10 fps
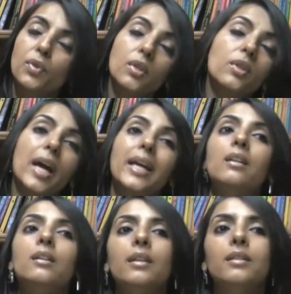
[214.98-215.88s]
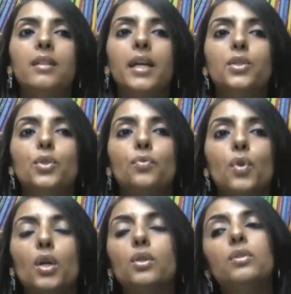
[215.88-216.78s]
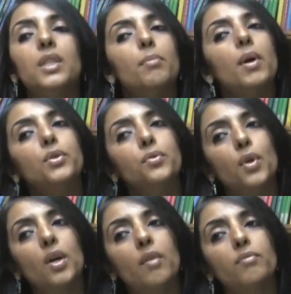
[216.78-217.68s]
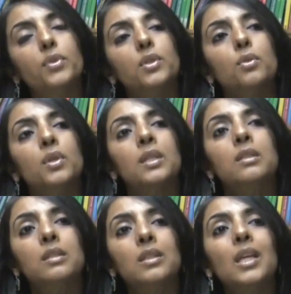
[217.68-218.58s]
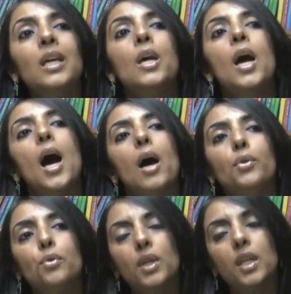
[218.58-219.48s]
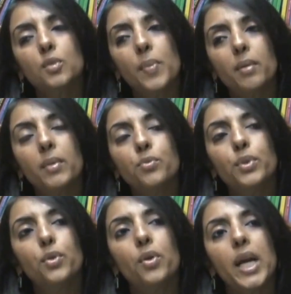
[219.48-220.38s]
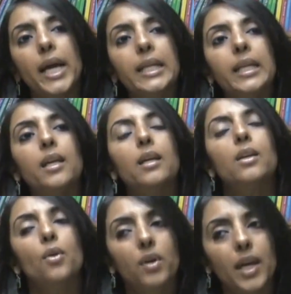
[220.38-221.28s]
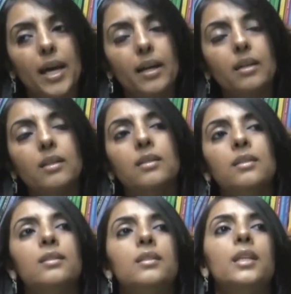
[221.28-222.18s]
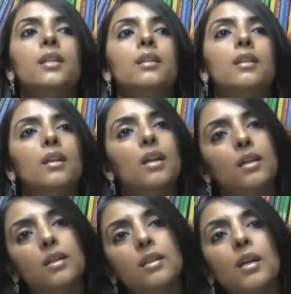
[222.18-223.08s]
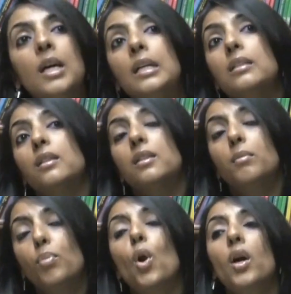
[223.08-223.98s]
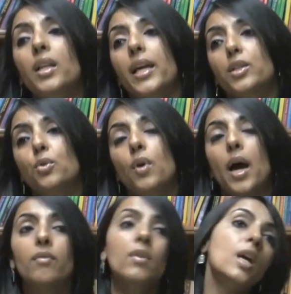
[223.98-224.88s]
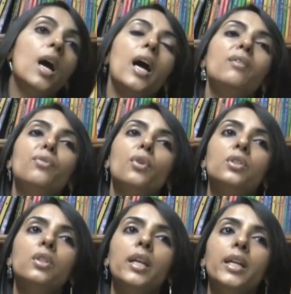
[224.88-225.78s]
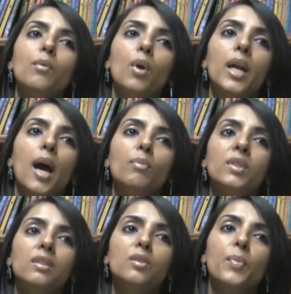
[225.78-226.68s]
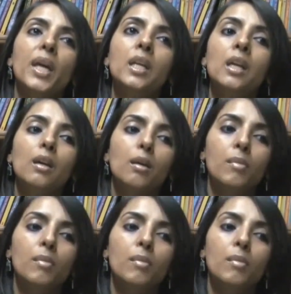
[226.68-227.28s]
writer is that you've got to step out of your comfort zone and see how you can experiment with your writing, your characters, and the plot that you have. Unfortunately, what happens is many